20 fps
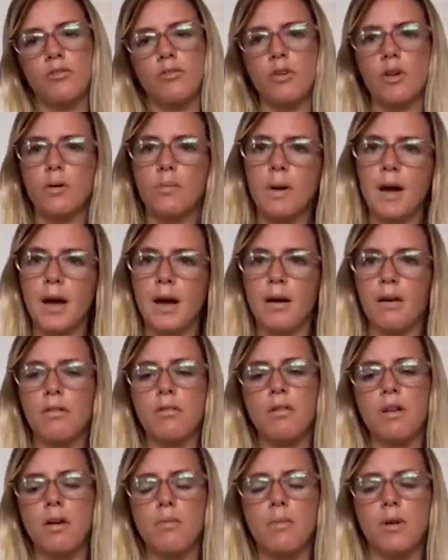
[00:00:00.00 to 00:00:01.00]
for
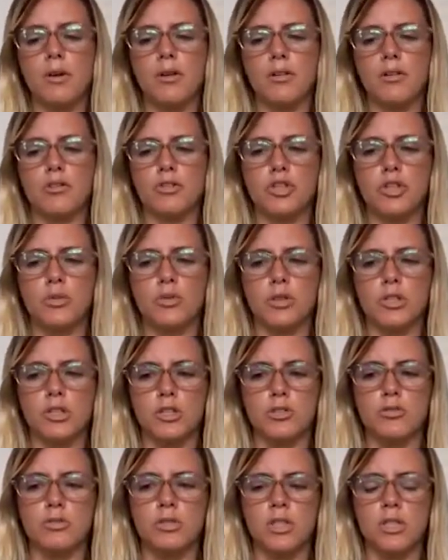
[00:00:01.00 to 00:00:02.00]
about a minute or two
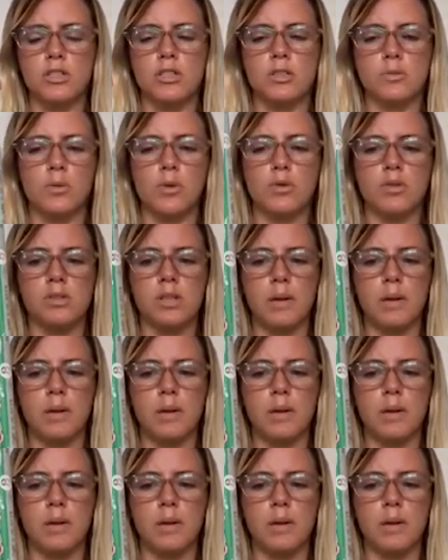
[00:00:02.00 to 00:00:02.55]
until you see the smoke